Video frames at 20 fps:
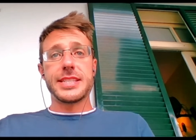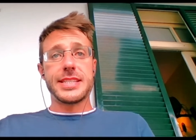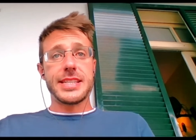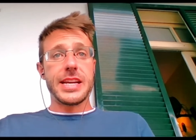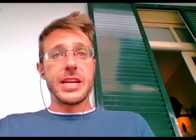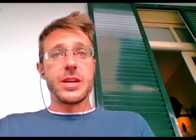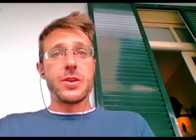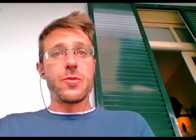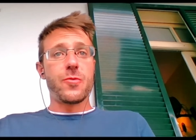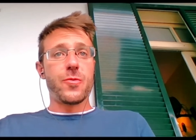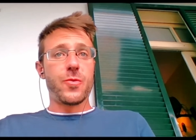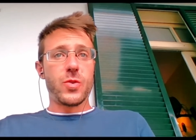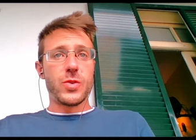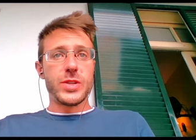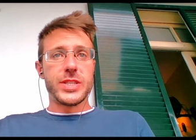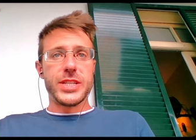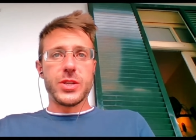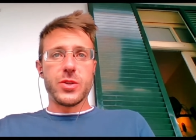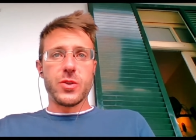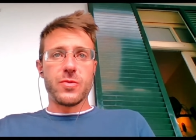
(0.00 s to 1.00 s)
to say
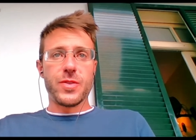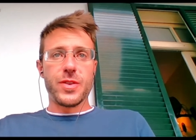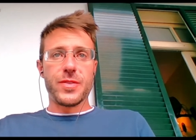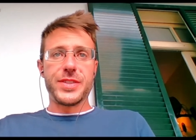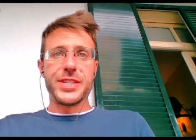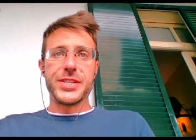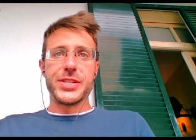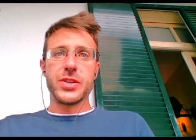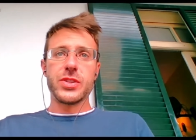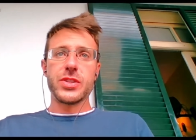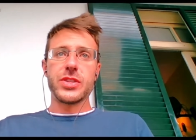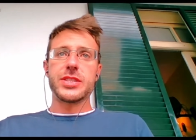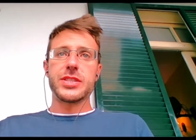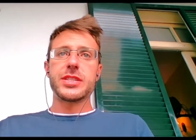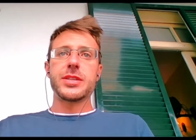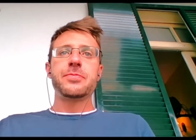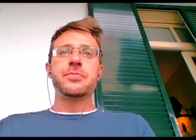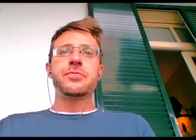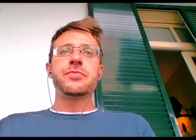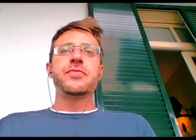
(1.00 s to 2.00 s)
$40 or
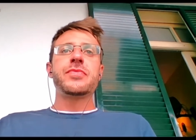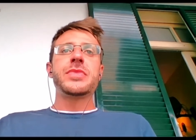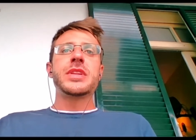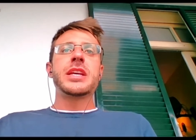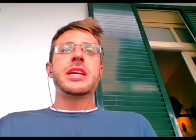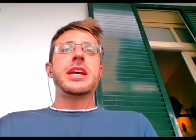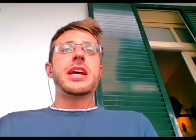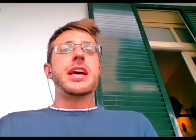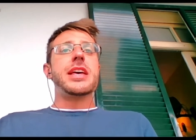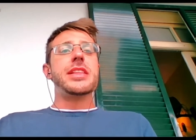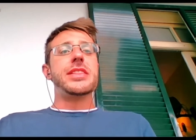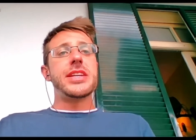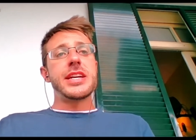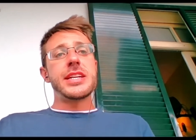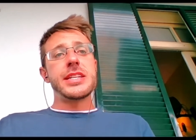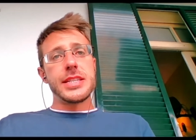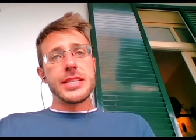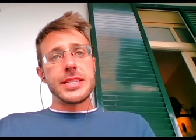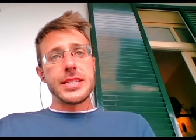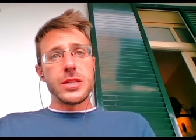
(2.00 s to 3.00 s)
$50,
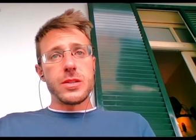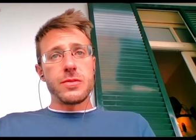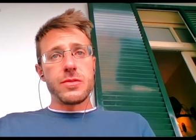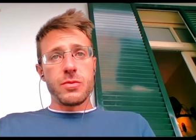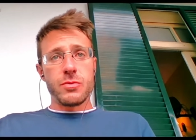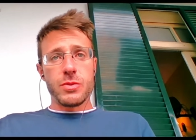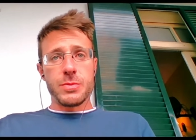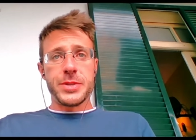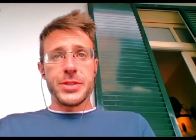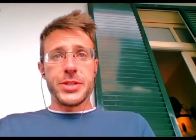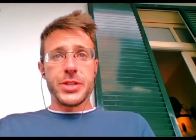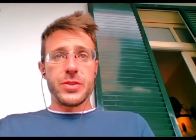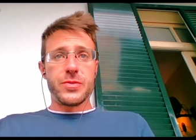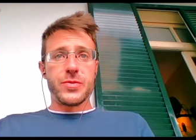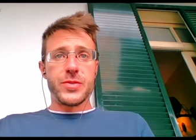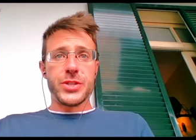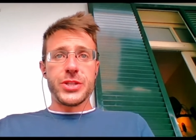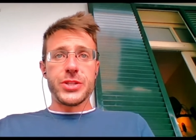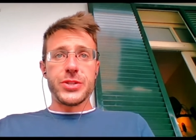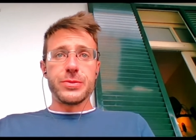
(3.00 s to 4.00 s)
then silver would be
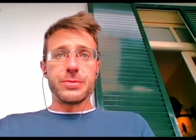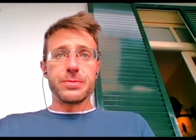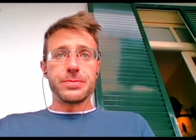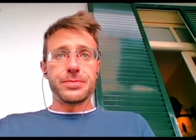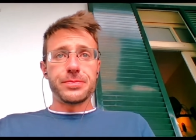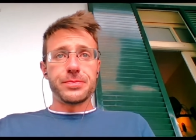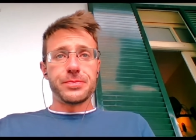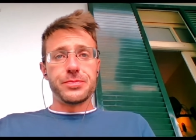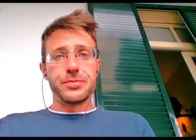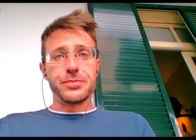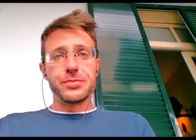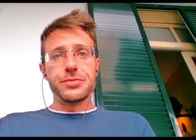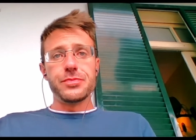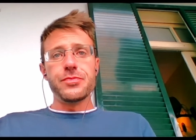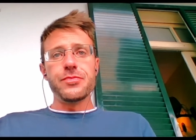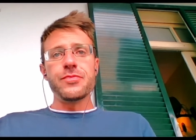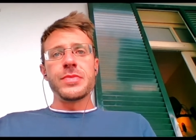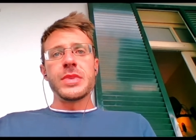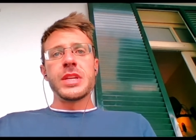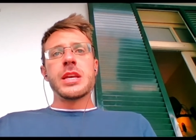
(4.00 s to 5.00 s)
good for you.
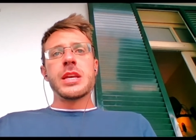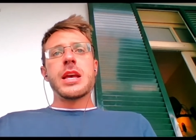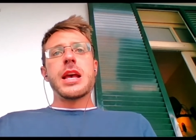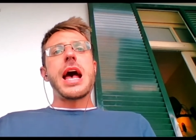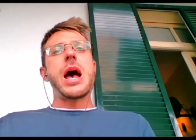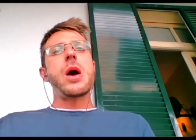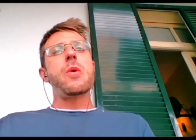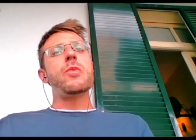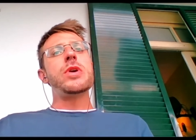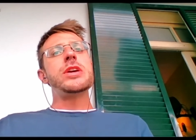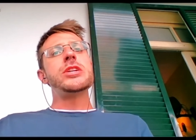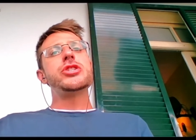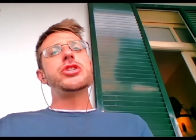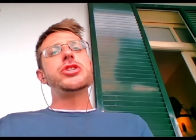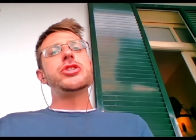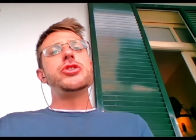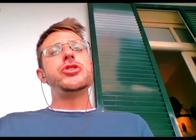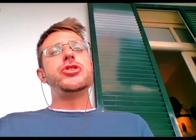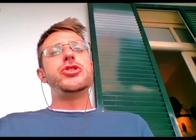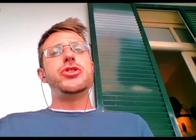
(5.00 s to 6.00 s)
And when
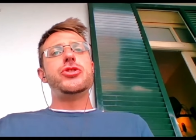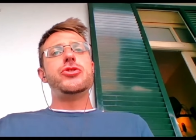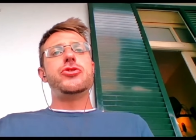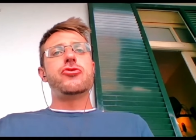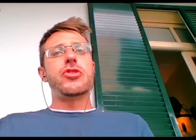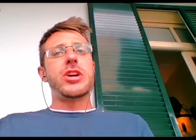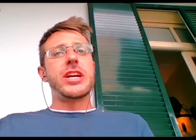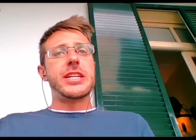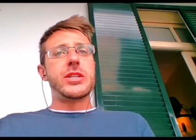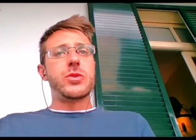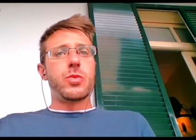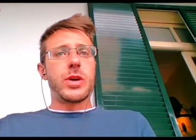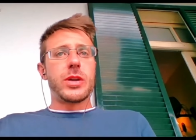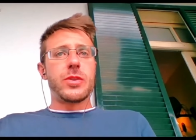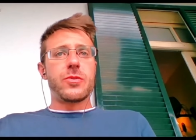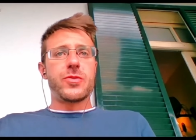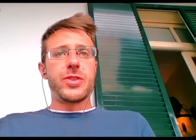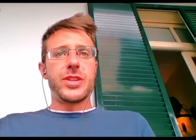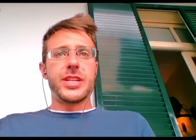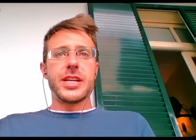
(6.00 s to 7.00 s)
should you trade
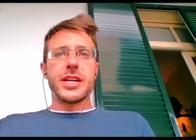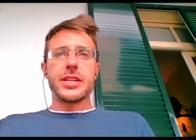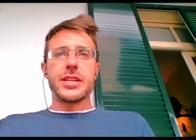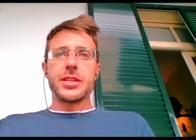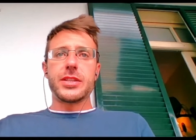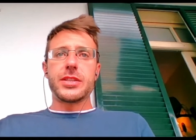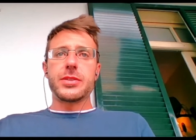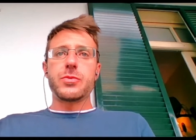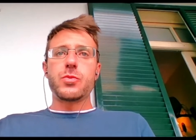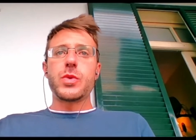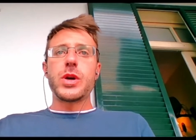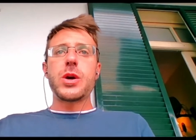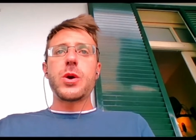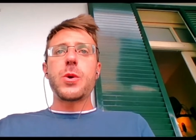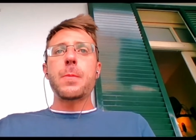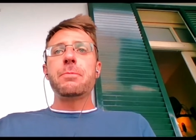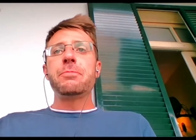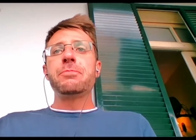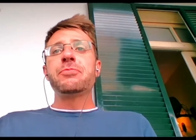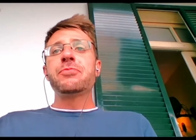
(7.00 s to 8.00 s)
one for the other?
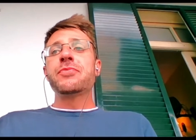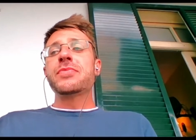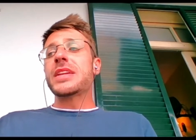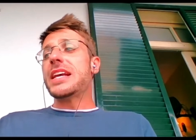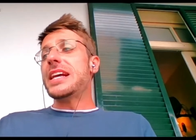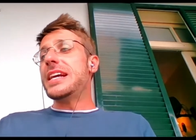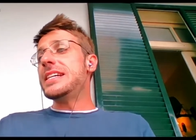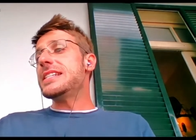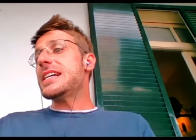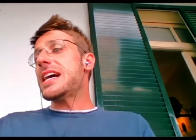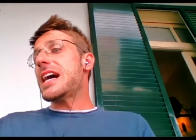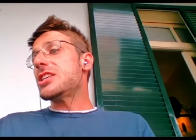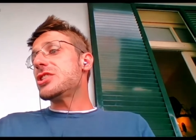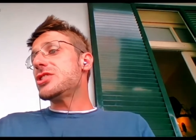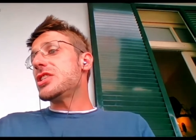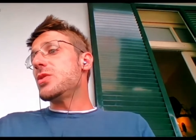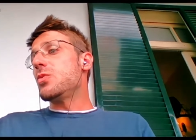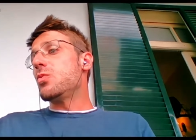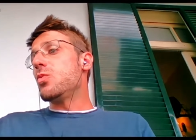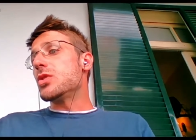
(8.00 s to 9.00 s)
Well, it
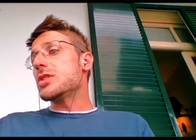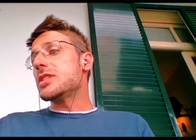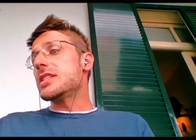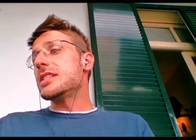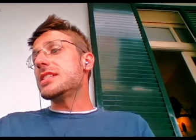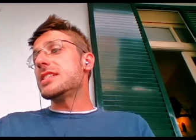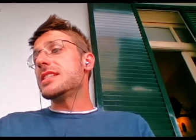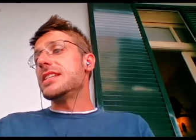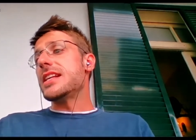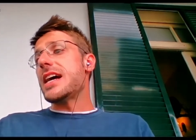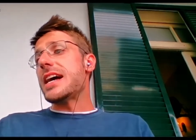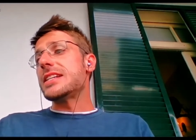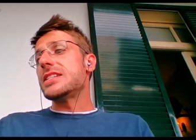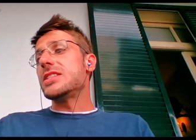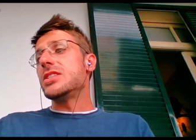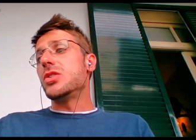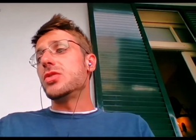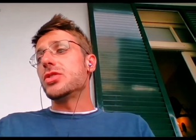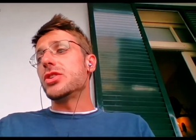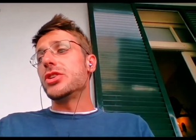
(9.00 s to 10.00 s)
actually wasn't
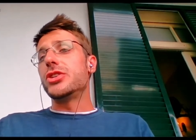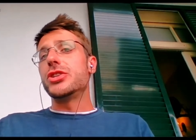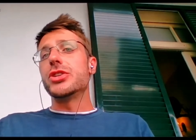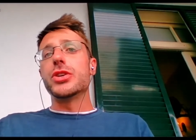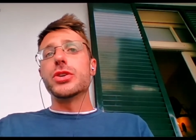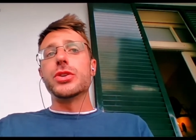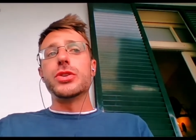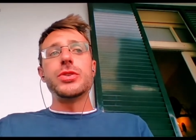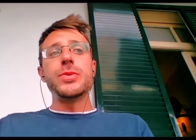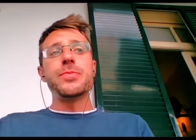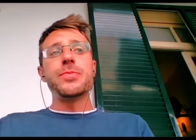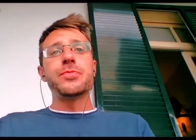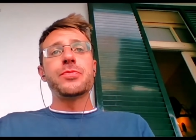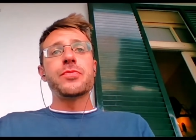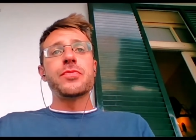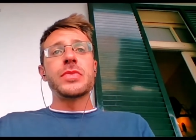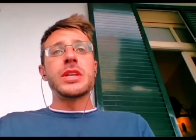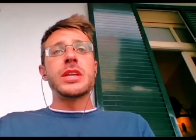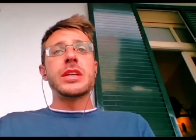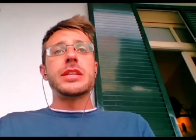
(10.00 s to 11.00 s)
that long ago
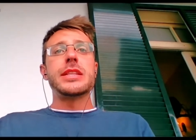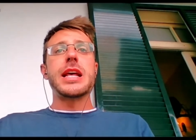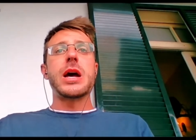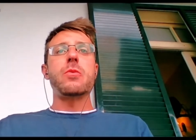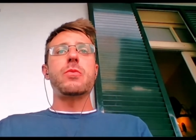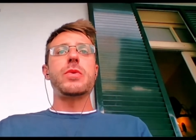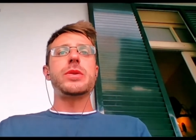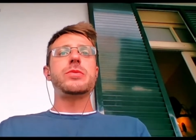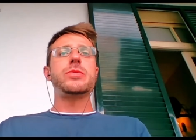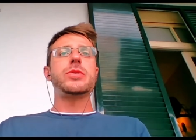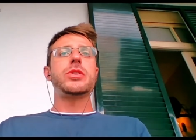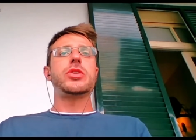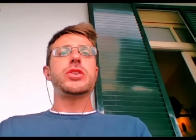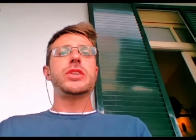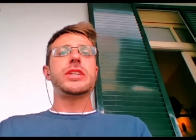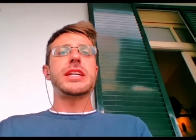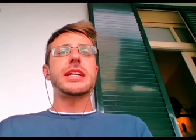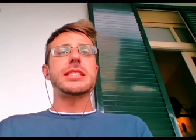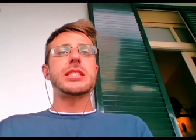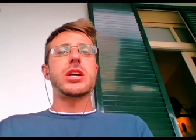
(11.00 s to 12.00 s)
that we were
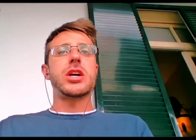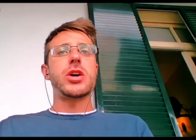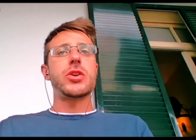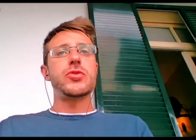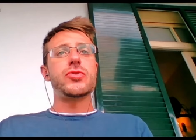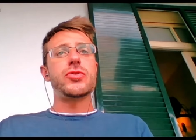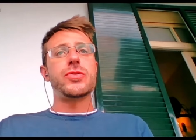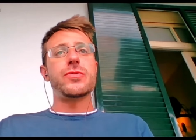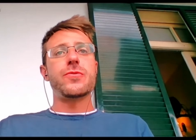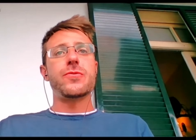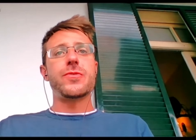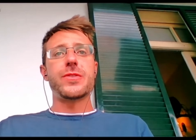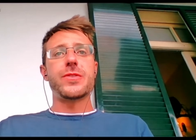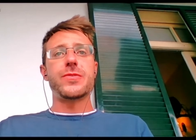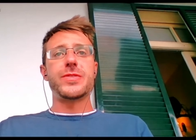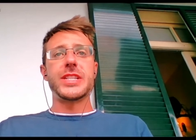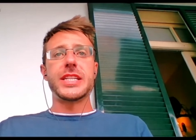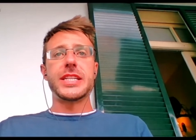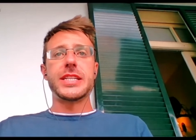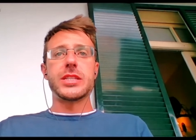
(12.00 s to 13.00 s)
looking at
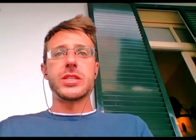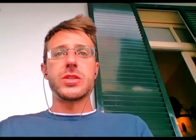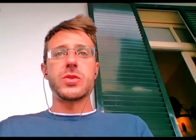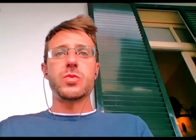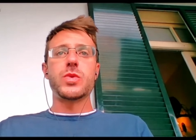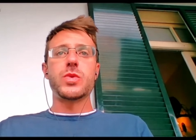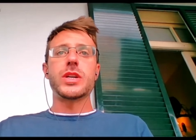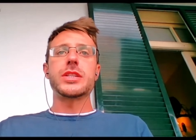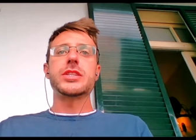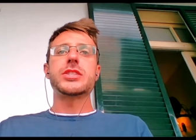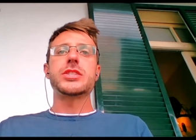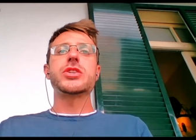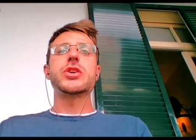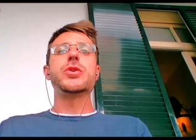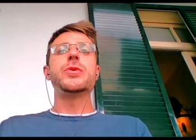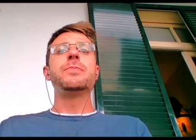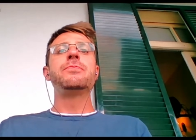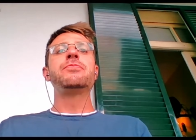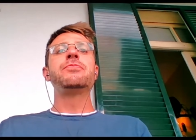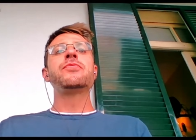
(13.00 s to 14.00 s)
115 to 1.
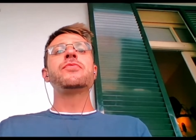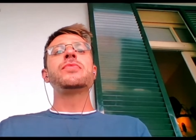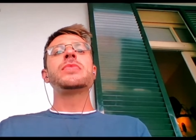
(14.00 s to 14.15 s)
So